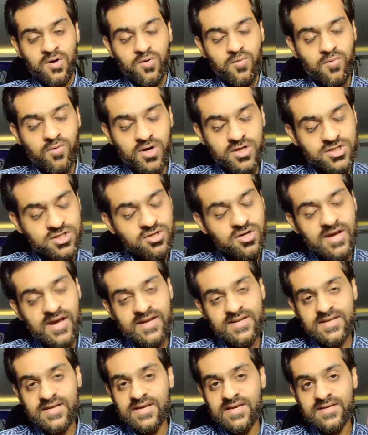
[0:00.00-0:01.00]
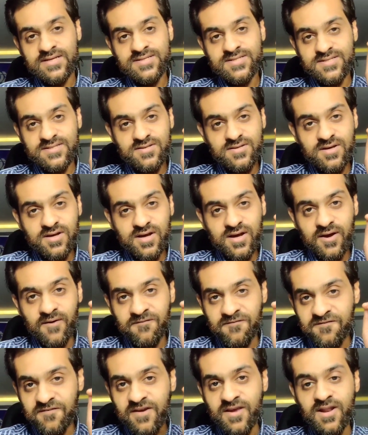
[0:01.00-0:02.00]
What you get is a
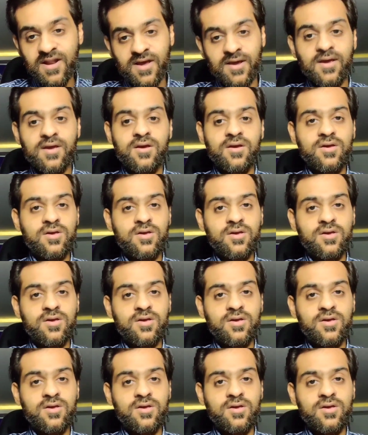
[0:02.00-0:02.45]
feeling.